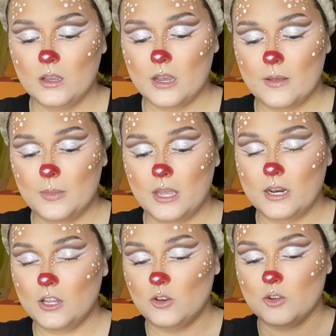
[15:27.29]
And then
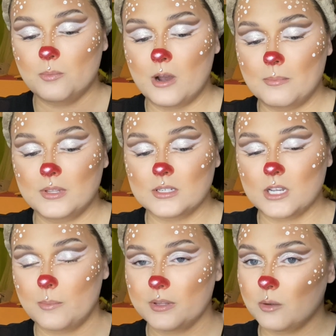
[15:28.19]
you just pop this
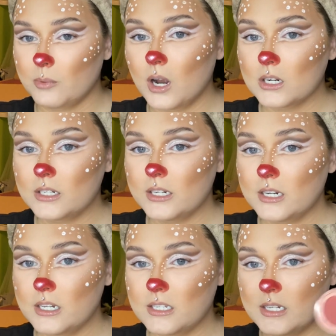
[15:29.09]
up and the product
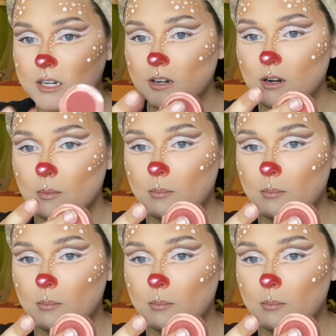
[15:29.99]
is in here.